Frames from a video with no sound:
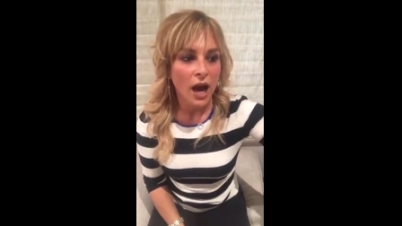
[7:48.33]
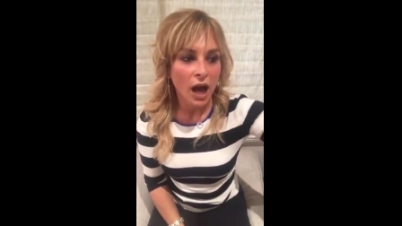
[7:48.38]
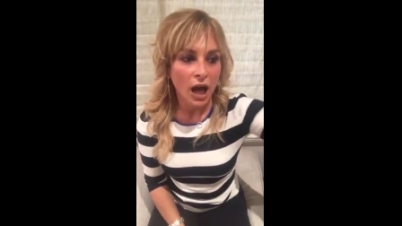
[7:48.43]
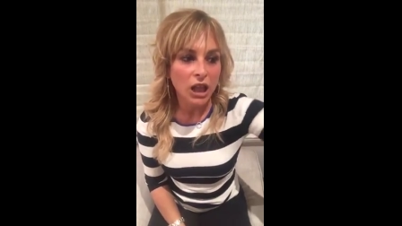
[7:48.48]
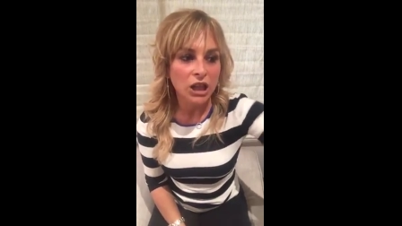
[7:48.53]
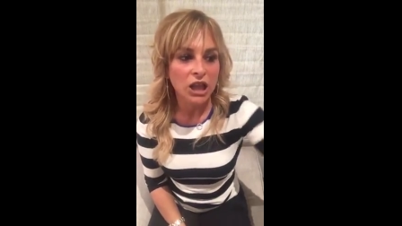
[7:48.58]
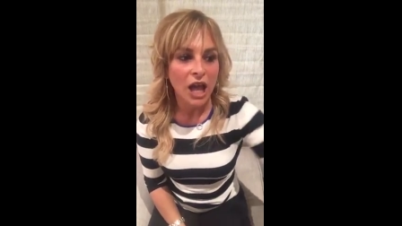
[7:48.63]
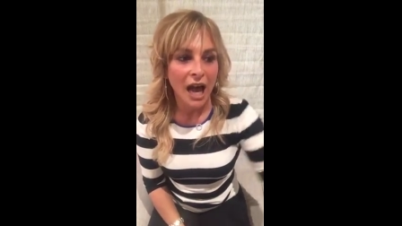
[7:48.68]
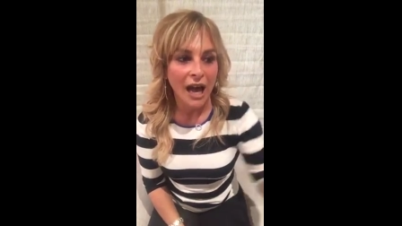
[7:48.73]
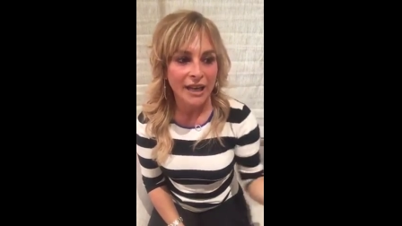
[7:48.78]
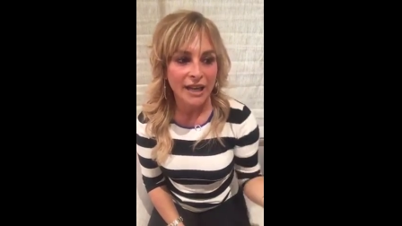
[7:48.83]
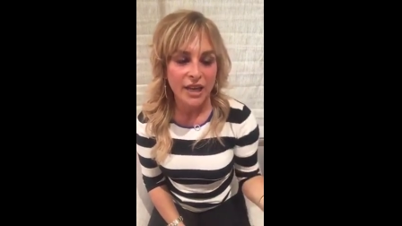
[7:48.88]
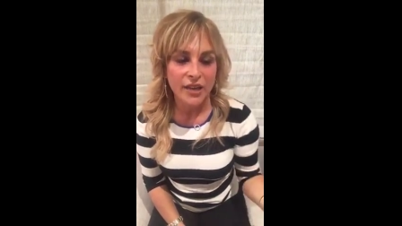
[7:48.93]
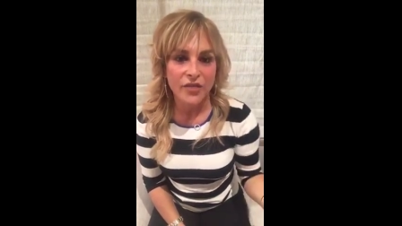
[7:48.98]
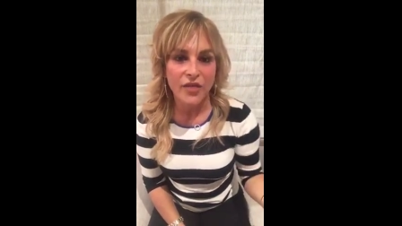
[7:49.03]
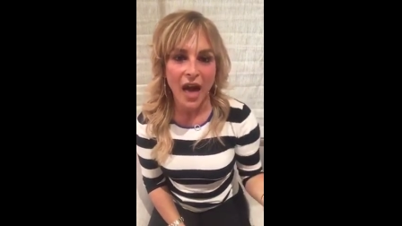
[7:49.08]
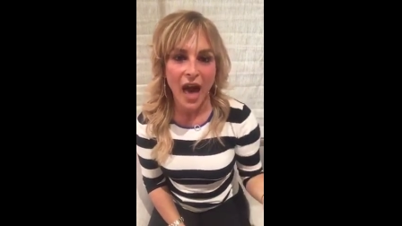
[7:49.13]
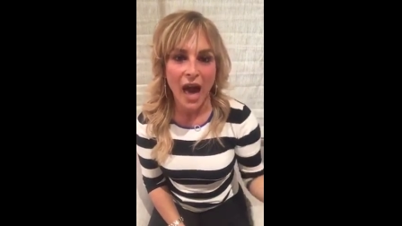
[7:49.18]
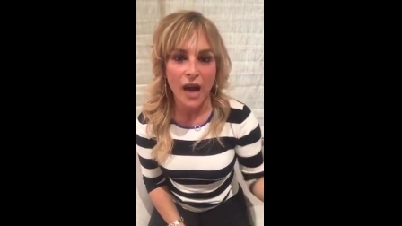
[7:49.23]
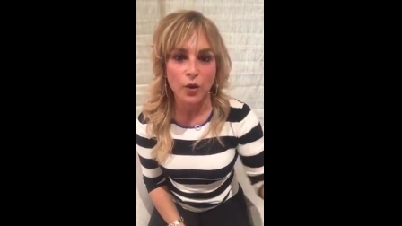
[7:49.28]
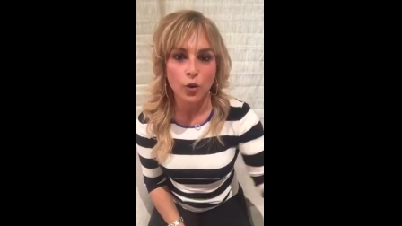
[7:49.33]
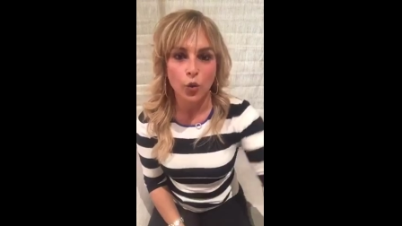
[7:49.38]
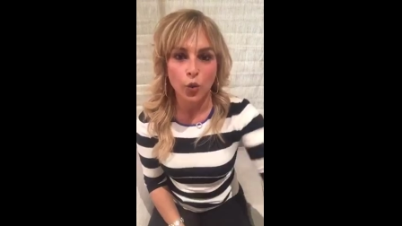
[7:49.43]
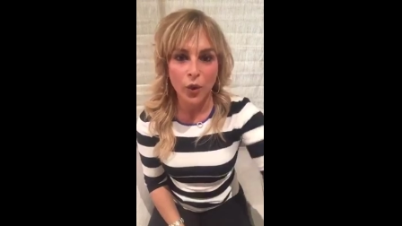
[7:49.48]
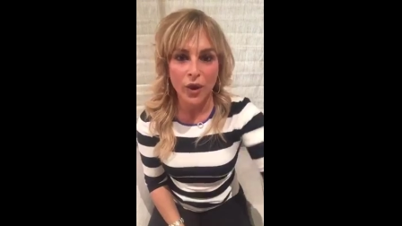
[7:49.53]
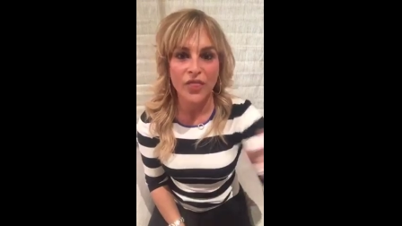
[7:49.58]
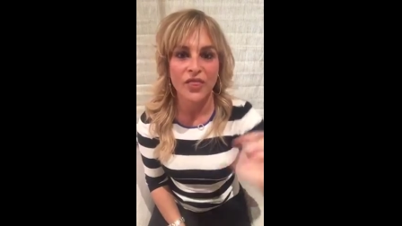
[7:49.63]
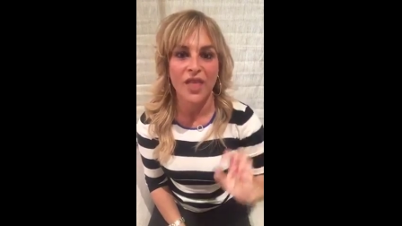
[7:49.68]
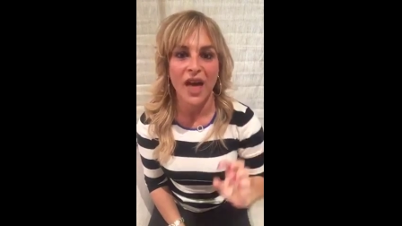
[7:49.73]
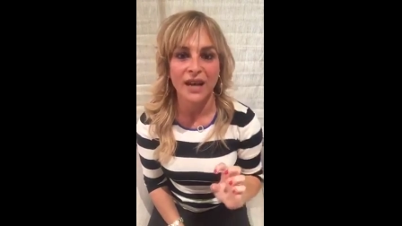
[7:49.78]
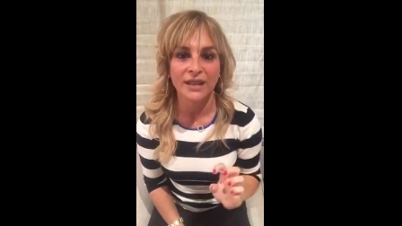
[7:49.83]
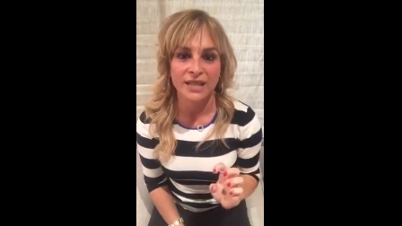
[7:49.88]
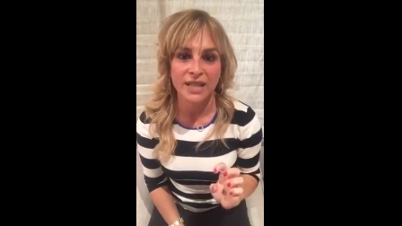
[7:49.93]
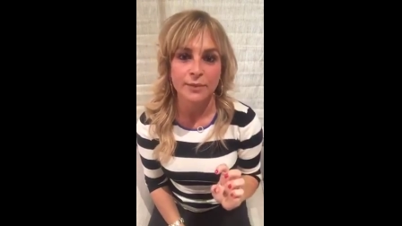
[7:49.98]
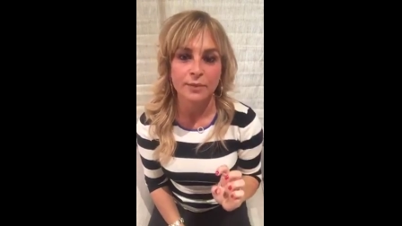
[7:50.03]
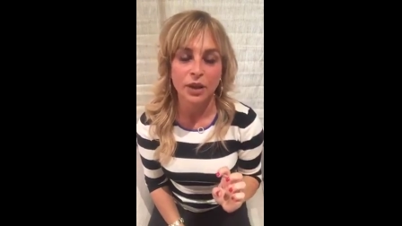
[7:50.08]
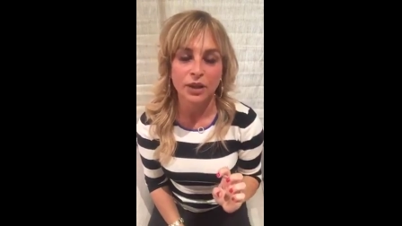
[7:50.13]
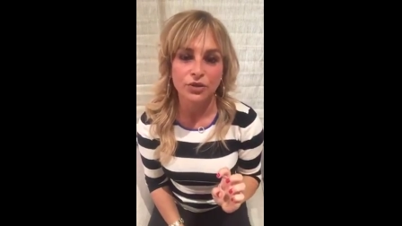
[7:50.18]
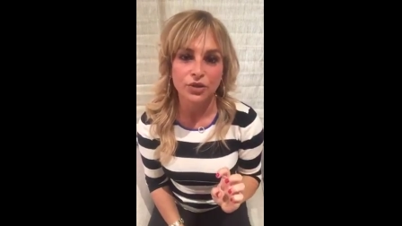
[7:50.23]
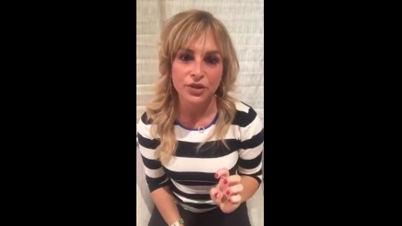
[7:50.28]
aligning that with that
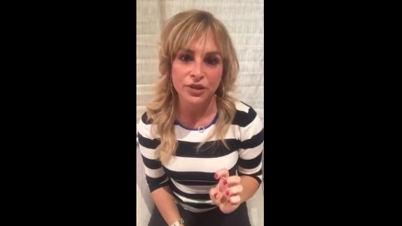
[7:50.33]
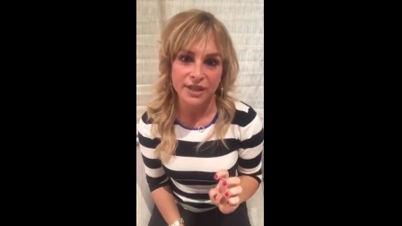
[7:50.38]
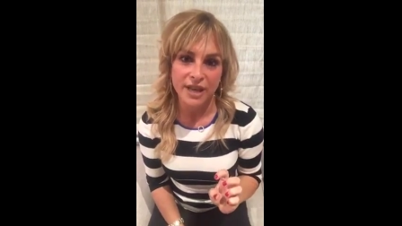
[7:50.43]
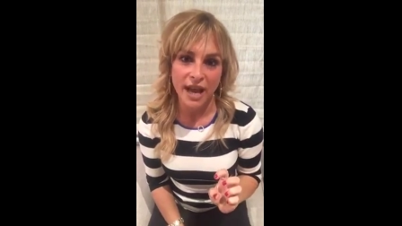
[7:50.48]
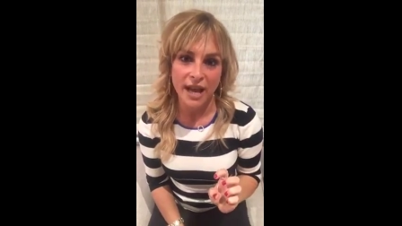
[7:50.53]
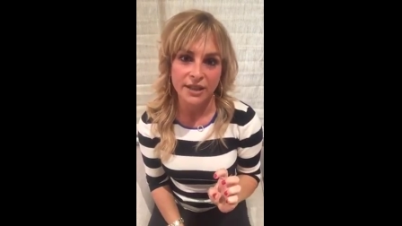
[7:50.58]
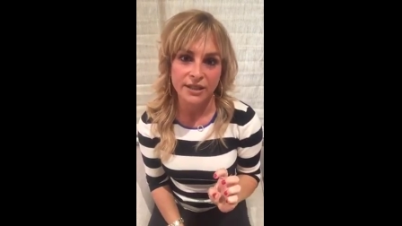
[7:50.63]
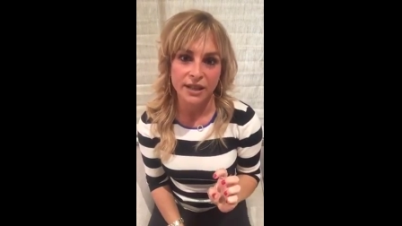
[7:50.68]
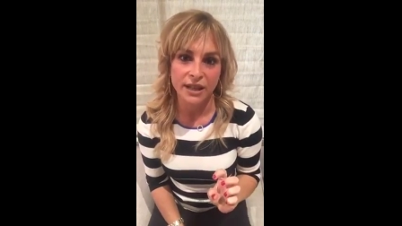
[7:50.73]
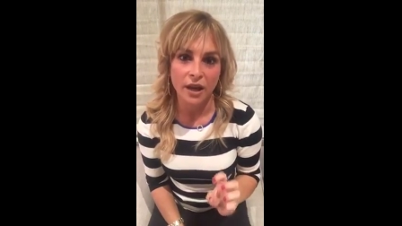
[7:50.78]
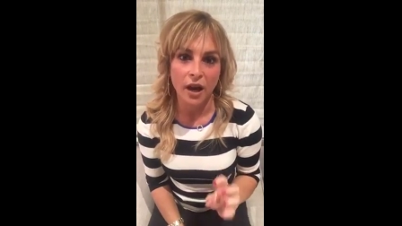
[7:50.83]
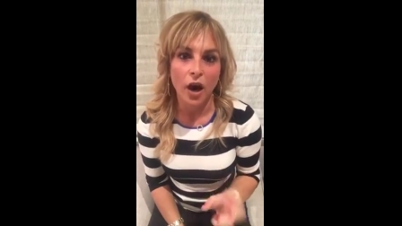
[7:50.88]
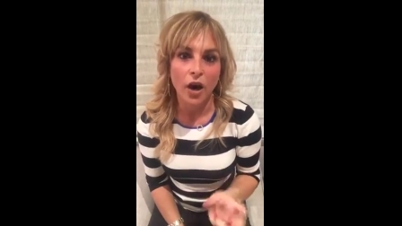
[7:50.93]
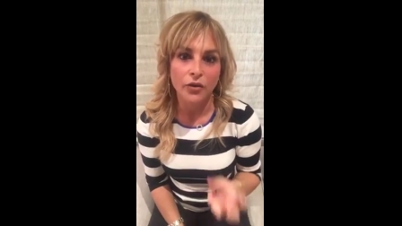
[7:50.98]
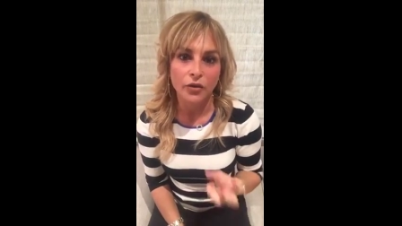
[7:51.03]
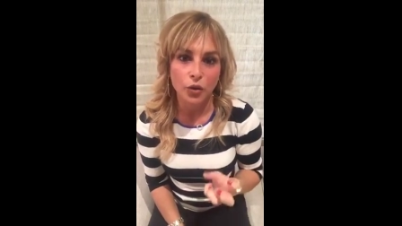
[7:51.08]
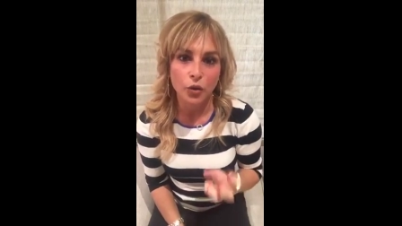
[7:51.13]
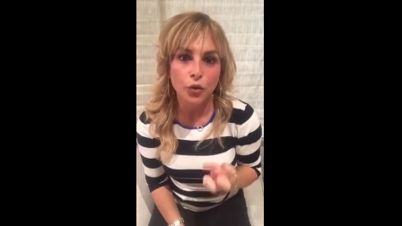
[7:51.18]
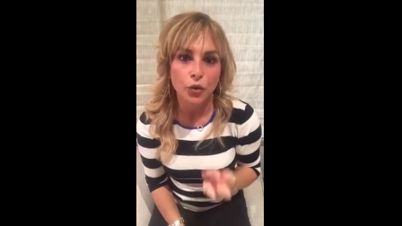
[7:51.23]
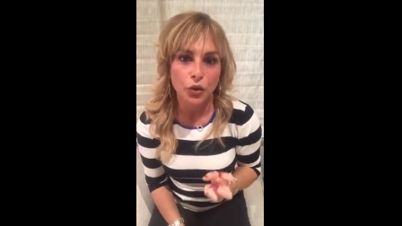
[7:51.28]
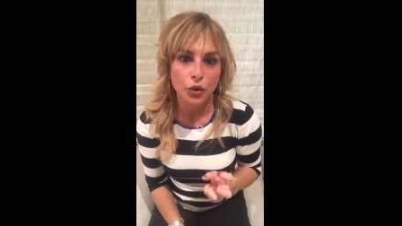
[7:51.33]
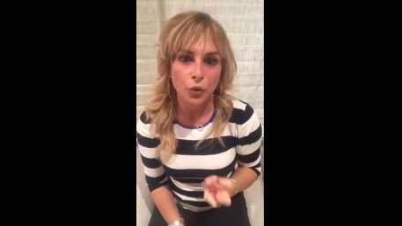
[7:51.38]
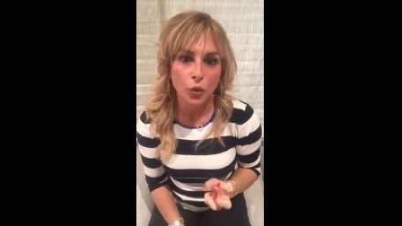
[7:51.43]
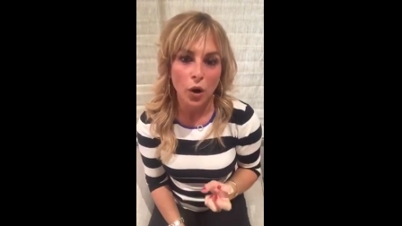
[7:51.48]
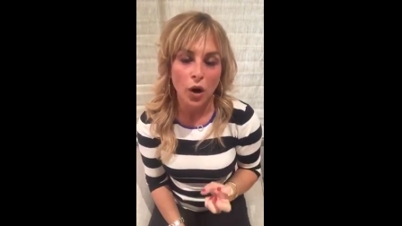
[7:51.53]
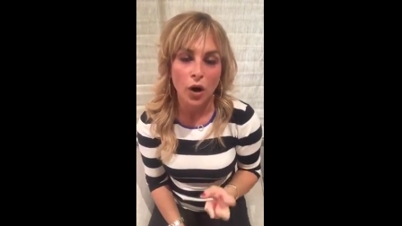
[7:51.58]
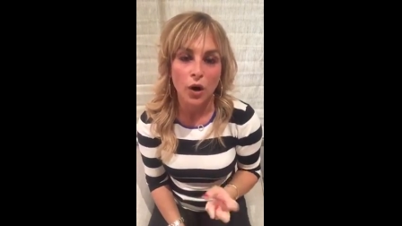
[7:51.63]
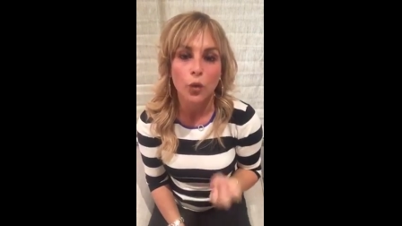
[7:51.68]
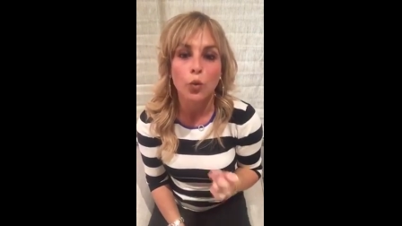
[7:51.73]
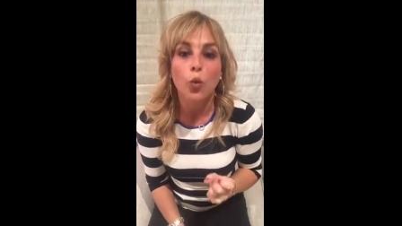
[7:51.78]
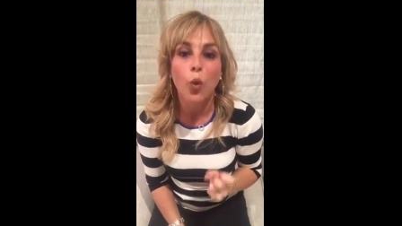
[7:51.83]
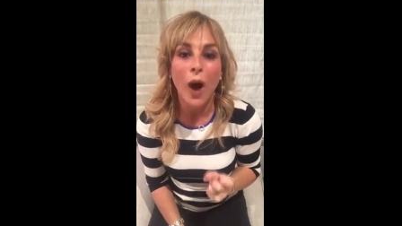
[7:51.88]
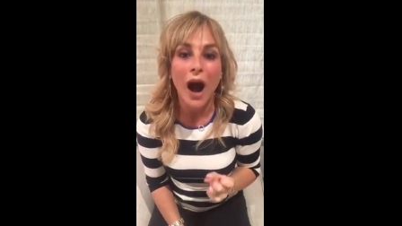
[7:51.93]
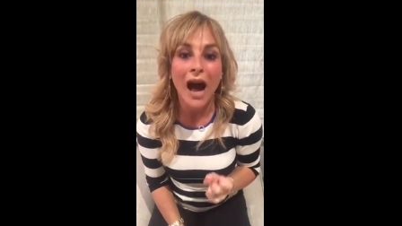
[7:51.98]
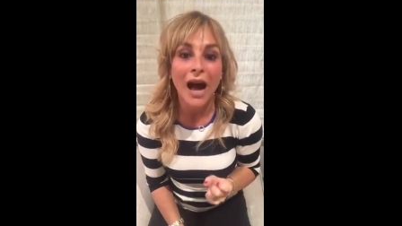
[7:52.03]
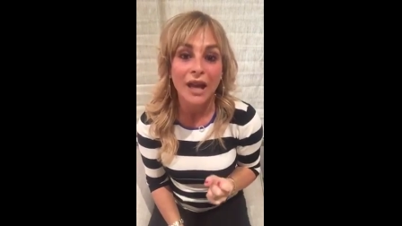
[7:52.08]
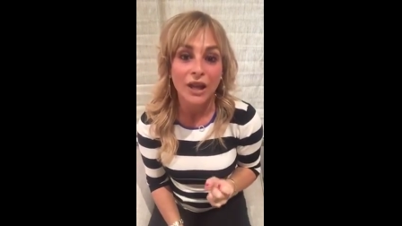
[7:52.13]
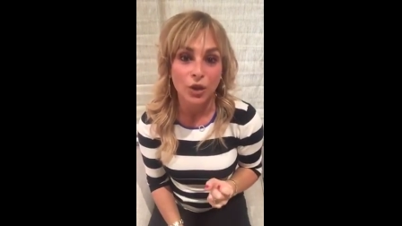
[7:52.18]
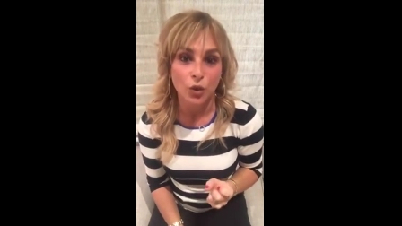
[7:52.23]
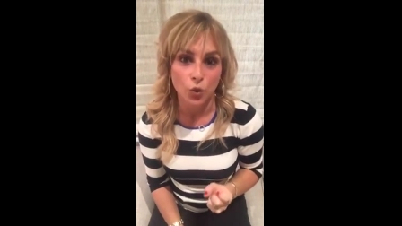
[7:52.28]
deep understanding of who you are and
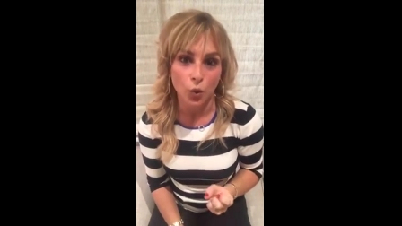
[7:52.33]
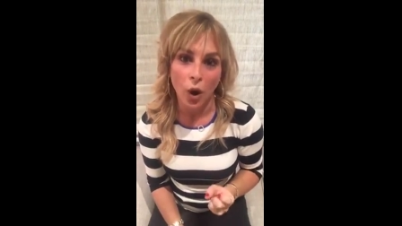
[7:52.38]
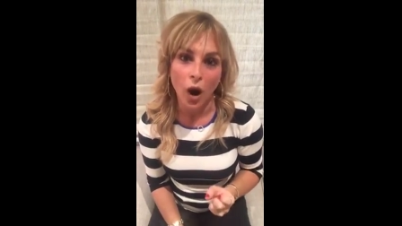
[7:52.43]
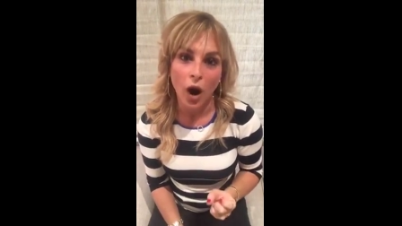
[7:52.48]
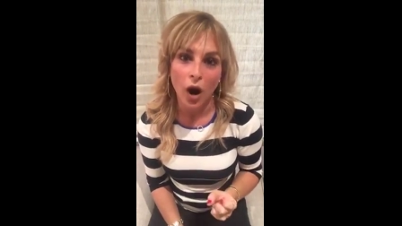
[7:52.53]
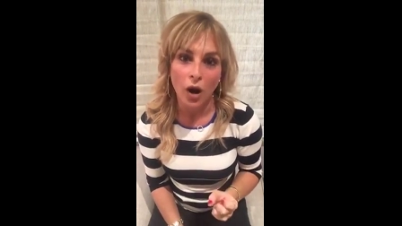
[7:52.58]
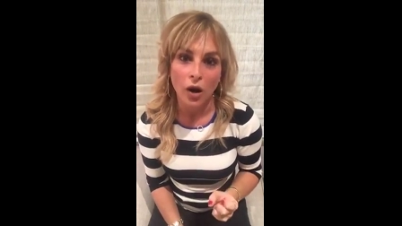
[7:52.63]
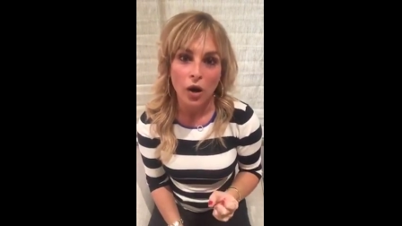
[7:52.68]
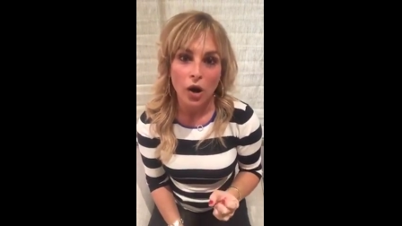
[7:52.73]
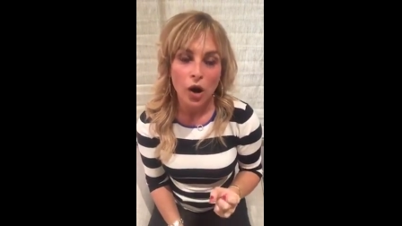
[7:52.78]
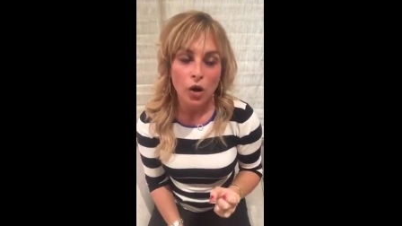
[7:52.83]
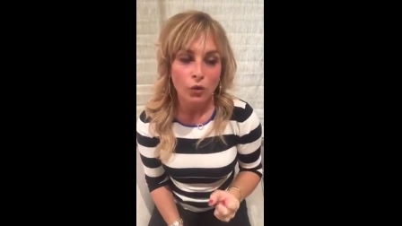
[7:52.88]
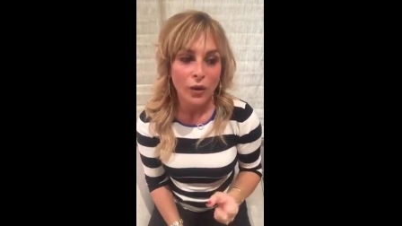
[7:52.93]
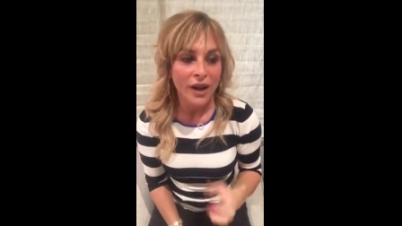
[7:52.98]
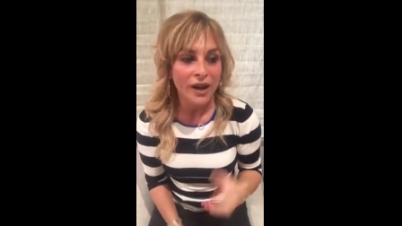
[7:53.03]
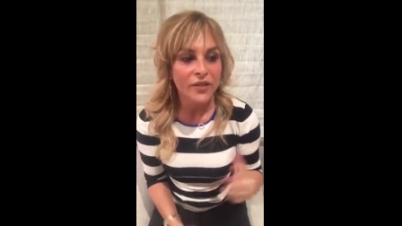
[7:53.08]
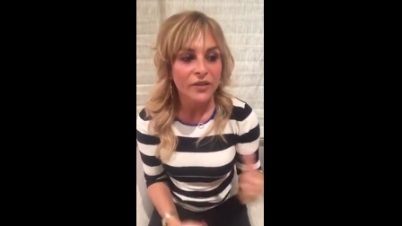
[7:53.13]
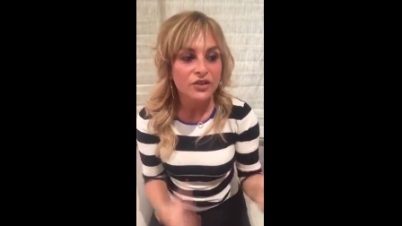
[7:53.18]
why you are, right?